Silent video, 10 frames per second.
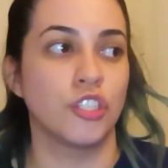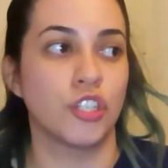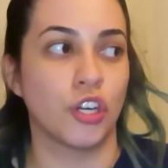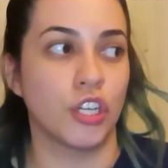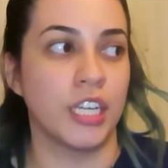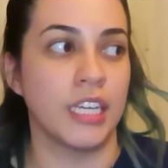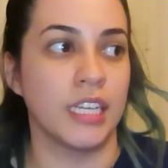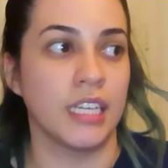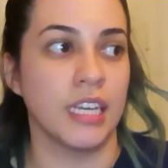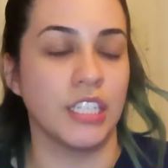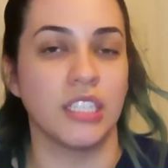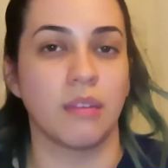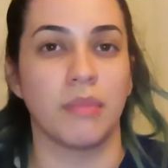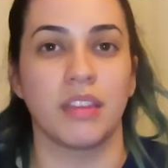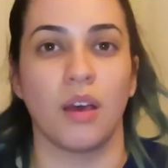turning into
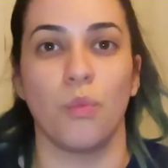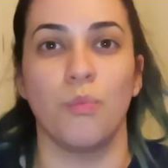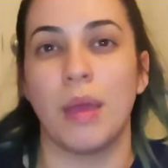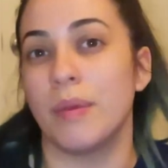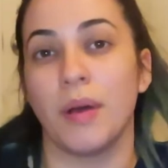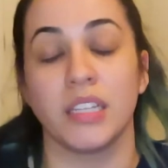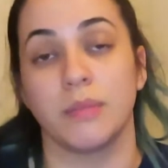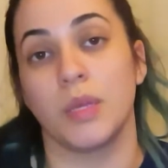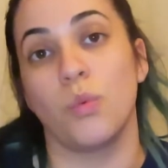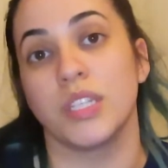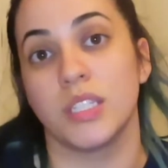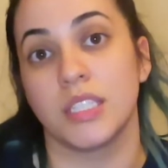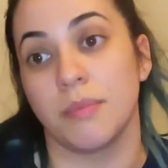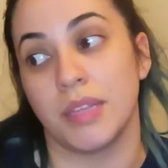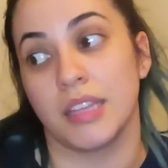something that maybe possibly wasn't
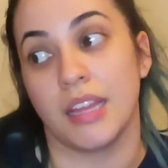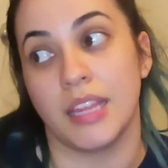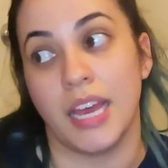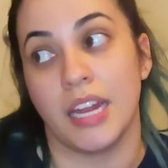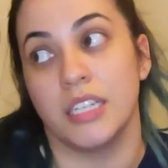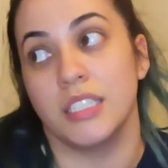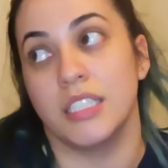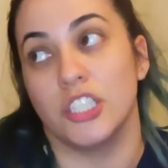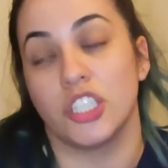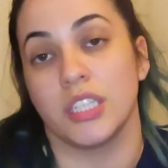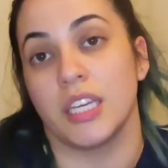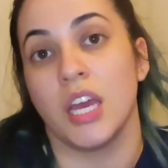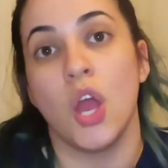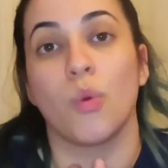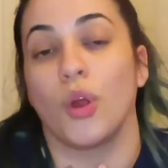something that they had initially
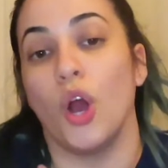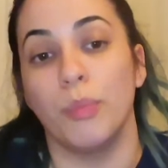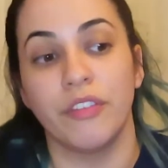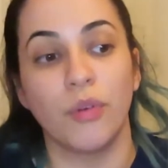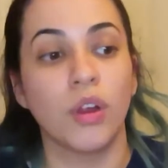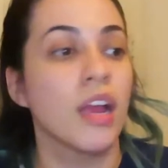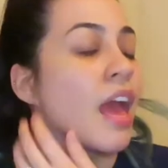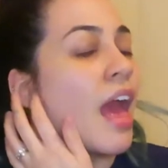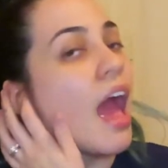were hoping for.